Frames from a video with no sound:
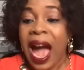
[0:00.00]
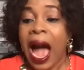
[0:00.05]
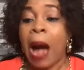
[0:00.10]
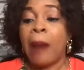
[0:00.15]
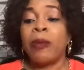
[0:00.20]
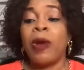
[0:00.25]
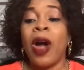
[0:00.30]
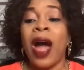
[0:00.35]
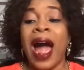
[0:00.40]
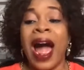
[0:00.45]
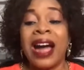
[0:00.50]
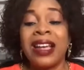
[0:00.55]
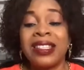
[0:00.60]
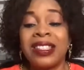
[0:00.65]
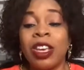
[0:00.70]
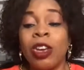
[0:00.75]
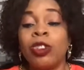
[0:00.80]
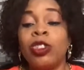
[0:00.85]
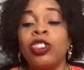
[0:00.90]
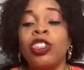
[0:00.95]
I'm not
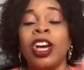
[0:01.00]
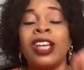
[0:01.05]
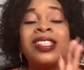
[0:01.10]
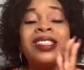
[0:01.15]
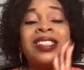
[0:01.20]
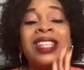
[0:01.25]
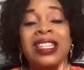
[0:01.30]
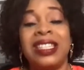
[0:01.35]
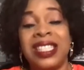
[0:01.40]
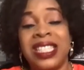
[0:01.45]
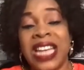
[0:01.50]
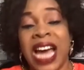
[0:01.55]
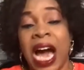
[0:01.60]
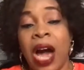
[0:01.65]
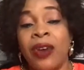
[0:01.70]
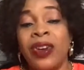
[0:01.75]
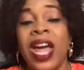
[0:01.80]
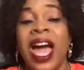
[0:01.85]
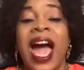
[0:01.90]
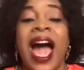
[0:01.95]
asking you to just sit
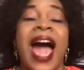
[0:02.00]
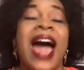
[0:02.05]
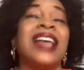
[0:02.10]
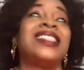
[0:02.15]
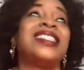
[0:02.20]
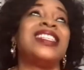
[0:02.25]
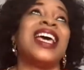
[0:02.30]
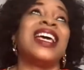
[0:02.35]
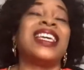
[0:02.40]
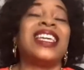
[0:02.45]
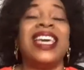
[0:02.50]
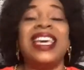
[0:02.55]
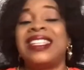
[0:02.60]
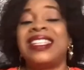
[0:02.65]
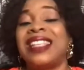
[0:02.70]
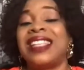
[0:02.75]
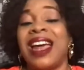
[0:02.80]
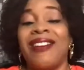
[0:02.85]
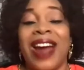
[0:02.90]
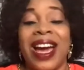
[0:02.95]
down and say, Ki
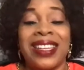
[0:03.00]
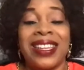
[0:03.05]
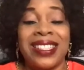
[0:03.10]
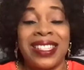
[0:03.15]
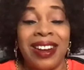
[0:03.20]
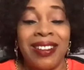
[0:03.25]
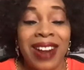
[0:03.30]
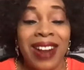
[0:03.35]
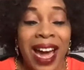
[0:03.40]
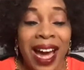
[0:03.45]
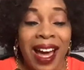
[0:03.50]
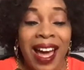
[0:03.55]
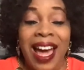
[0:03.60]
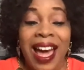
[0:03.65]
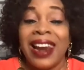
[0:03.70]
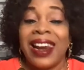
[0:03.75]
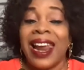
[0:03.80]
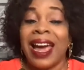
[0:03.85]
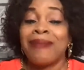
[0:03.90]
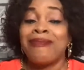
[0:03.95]
sera sera,
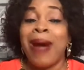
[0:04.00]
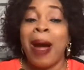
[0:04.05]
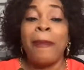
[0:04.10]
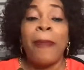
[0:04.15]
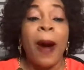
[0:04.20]
like my